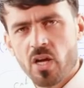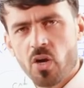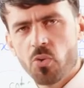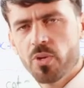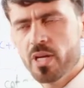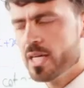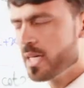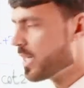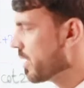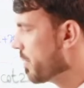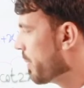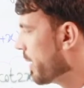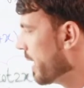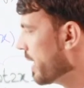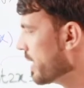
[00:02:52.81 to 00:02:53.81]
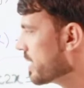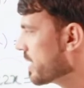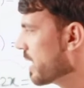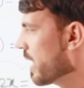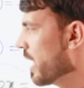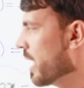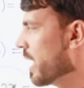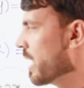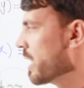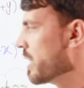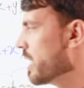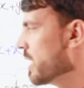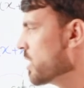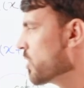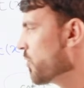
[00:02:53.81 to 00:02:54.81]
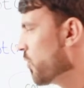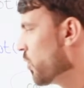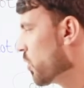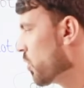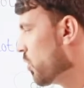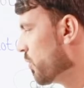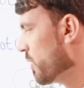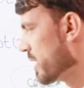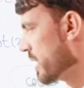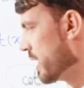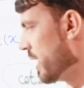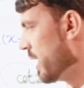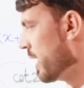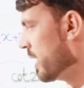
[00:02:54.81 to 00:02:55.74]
We can replace this 4 over 3